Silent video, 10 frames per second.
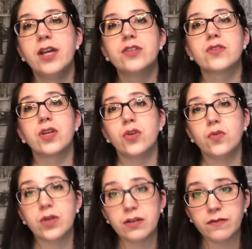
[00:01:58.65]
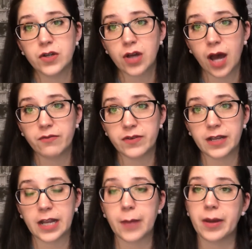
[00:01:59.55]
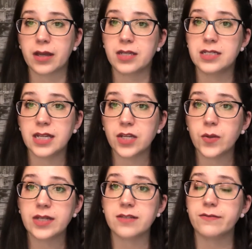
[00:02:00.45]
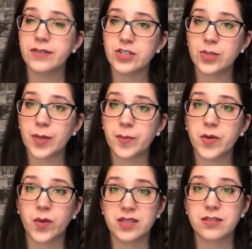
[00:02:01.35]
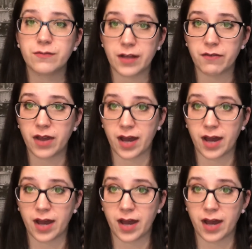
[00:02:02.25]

so that you can feel confident about continuing to feed your baby once you've left the